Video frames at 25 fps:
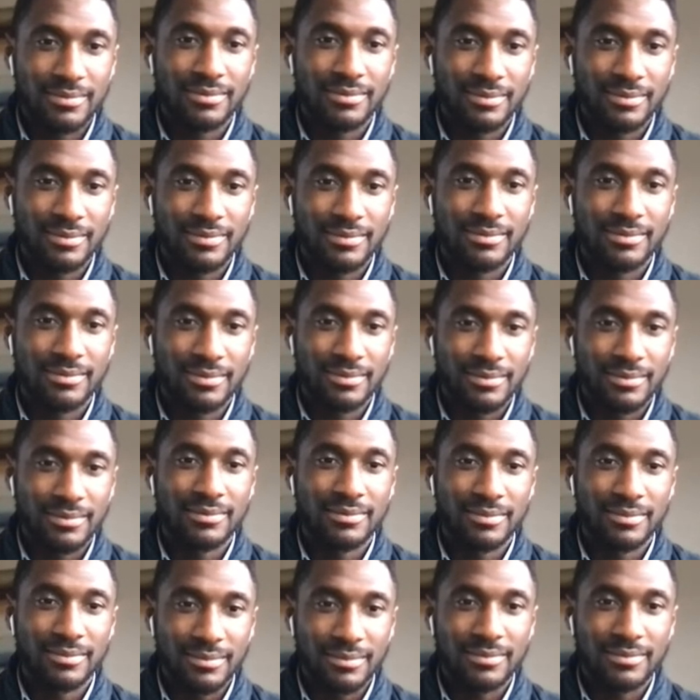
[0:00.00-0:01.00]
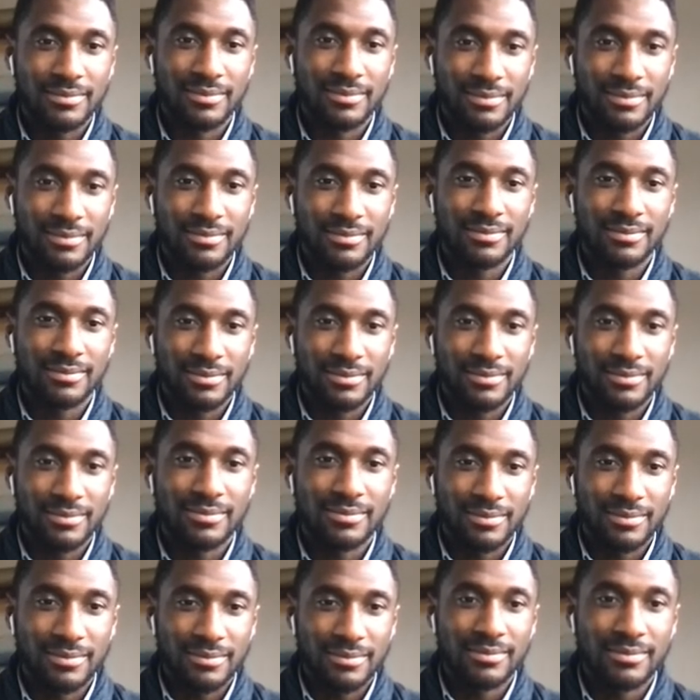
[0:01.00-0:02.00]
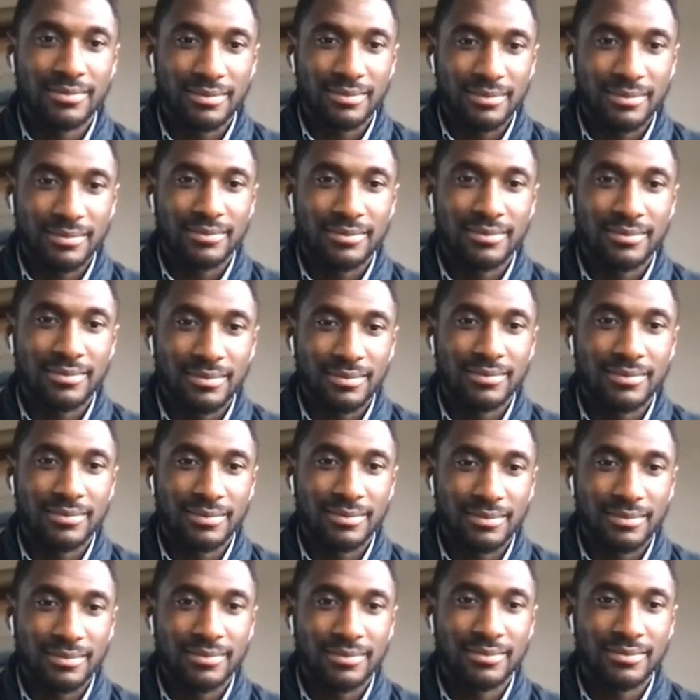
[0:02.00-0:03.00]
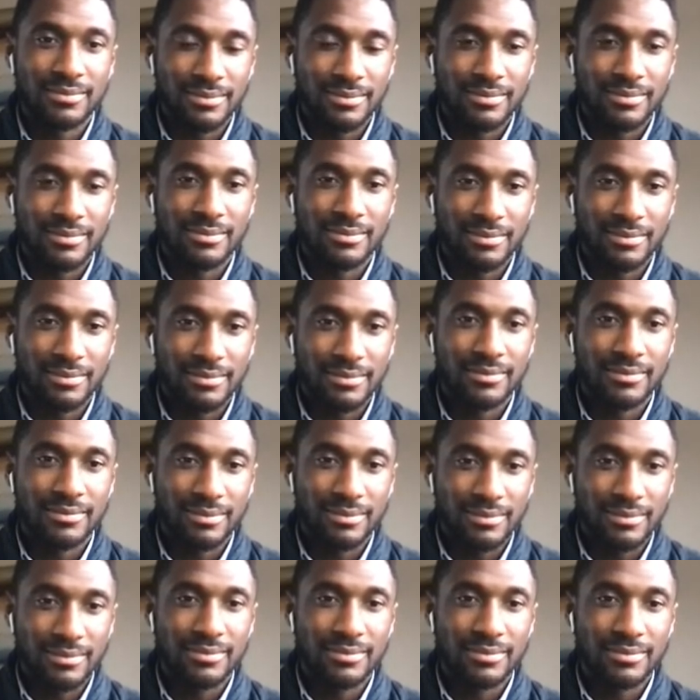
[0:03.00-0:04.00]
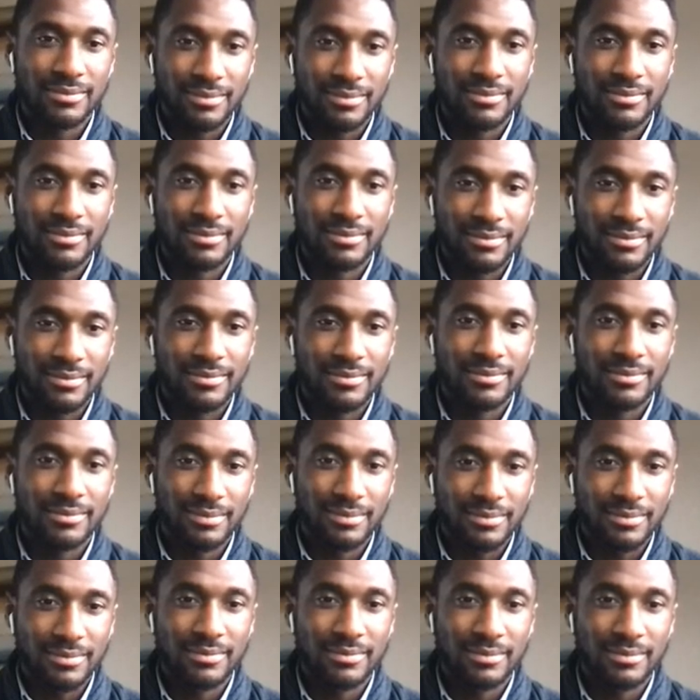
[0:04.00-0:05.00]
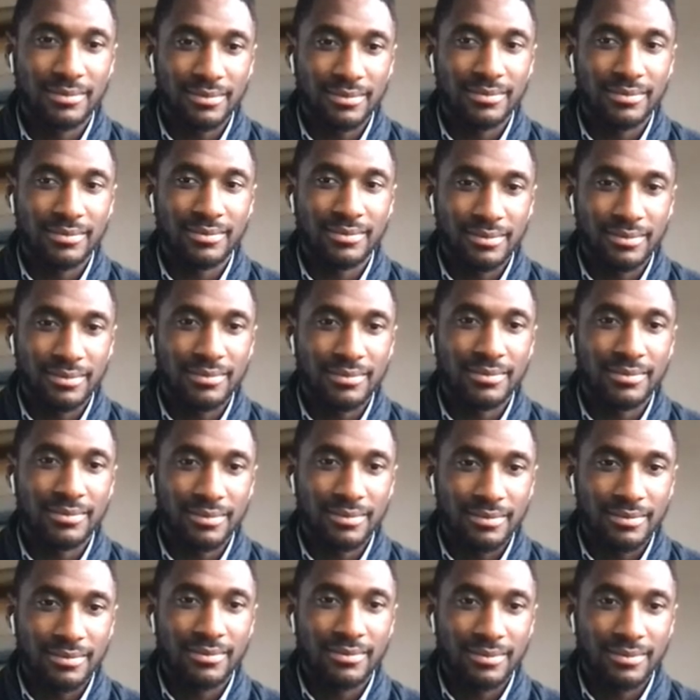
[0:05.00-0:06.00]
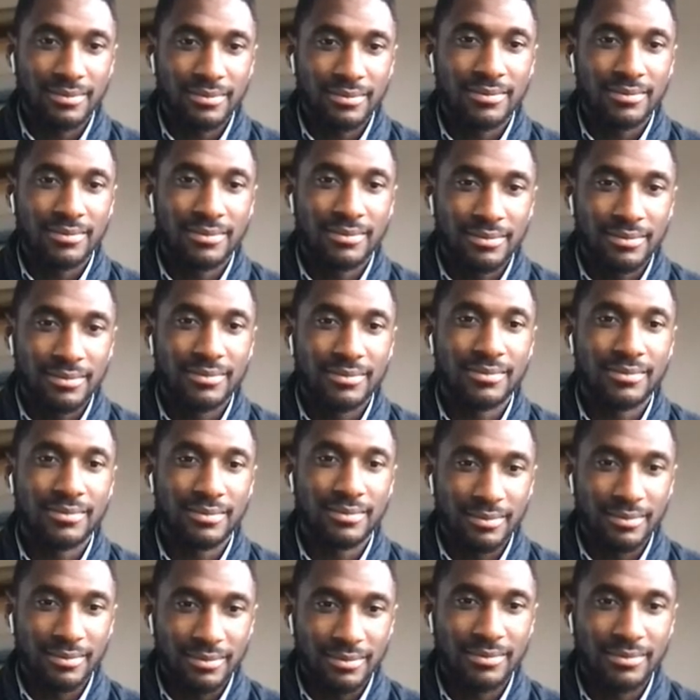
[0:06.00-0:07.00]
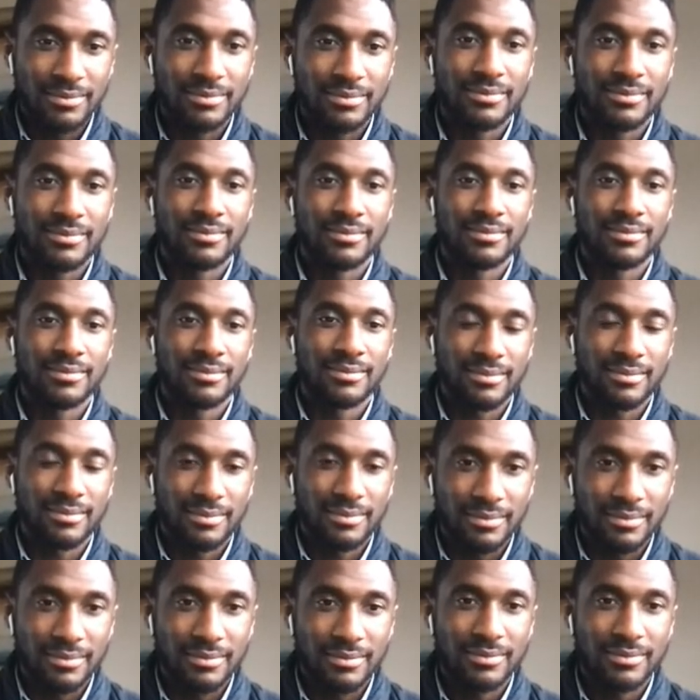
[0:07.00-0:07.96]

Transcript: The person shown says nothing.